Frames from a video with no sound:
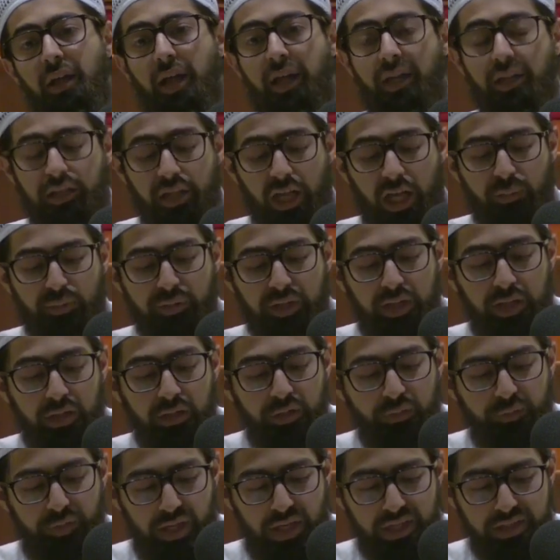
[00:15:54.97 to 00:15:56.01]
And Ka'b
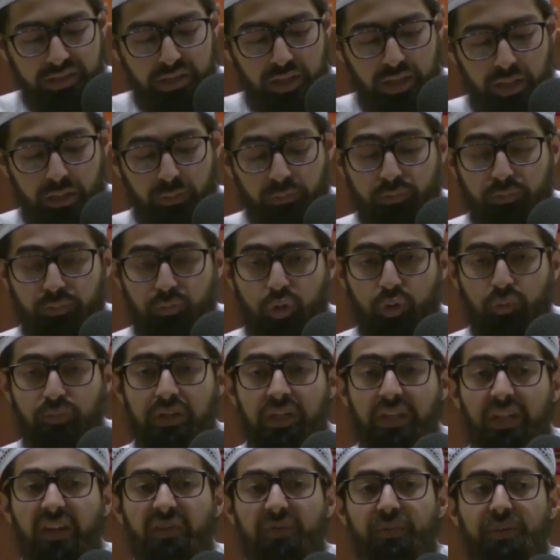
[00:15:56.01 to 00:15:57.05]
clarifies, to
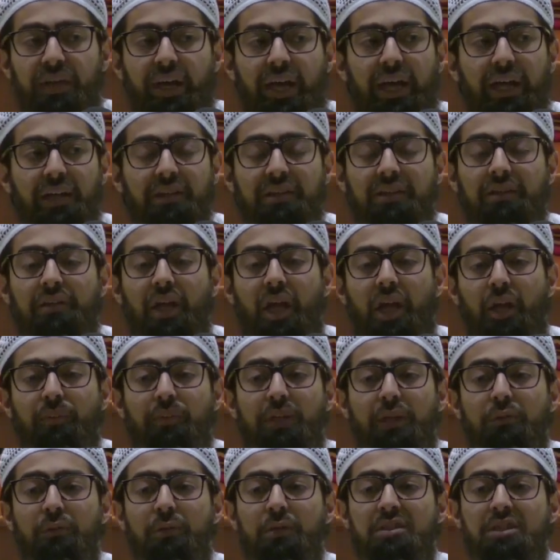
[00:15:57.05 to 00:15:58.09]
be left behind did not
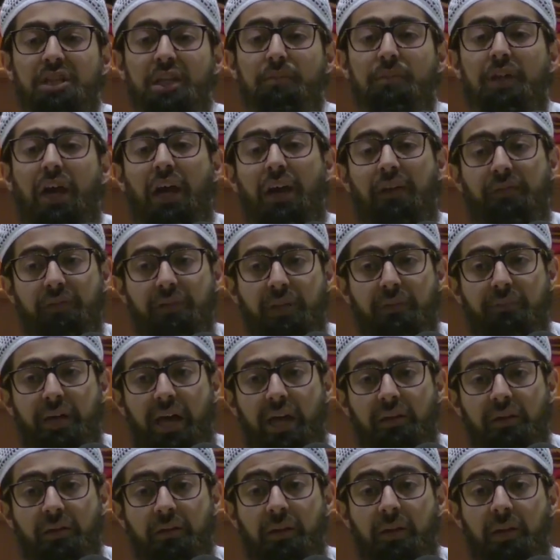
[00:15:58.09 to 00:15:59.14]
mean we stayed behind from the
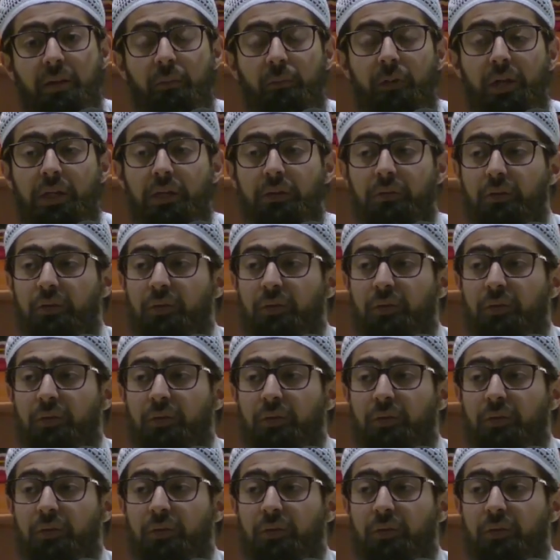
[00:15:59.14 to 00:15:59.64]
battle, but it